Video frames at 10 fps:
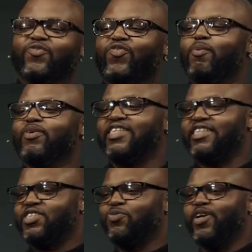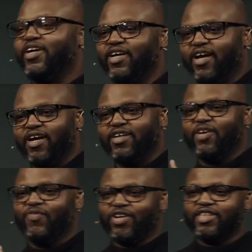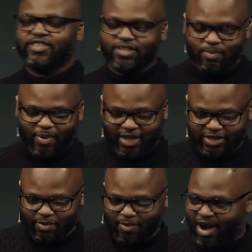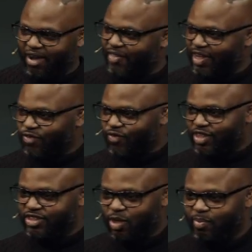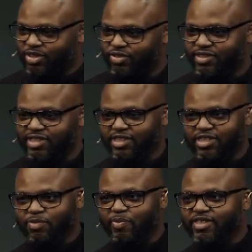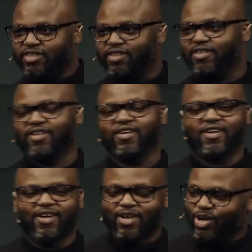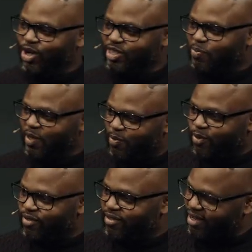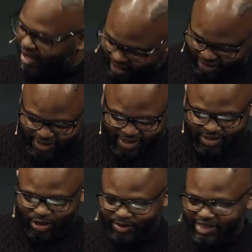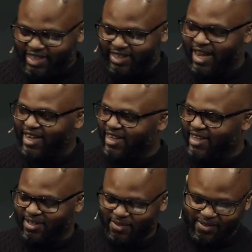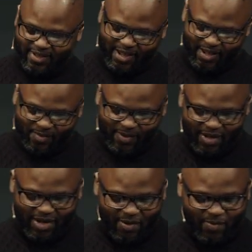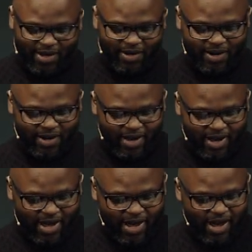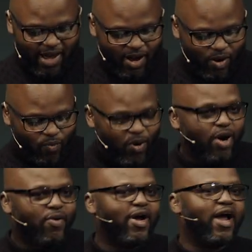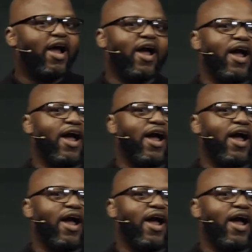and foremost, I just want to uh, give honor to Pastor Mark. Thank you for this opportunity to speak to God's people. Uh, don't take it lightly. Amen. Amen. Well,